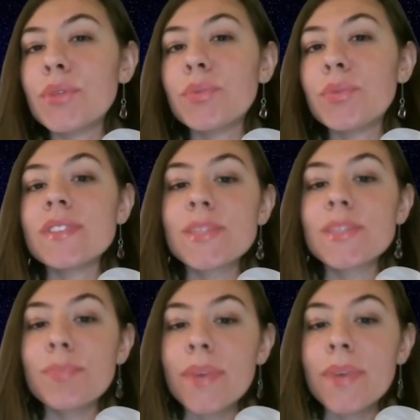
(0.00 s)
between
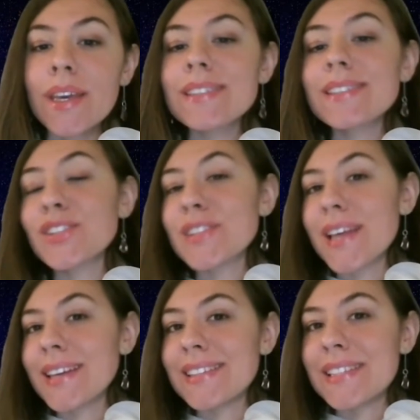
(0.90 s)
space and
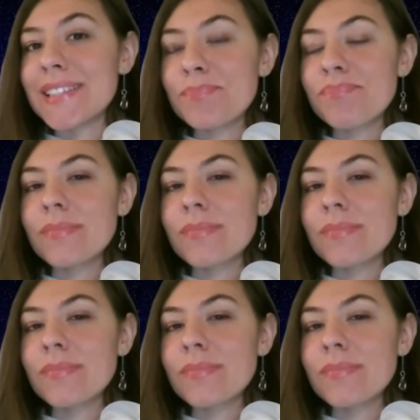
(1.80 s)
society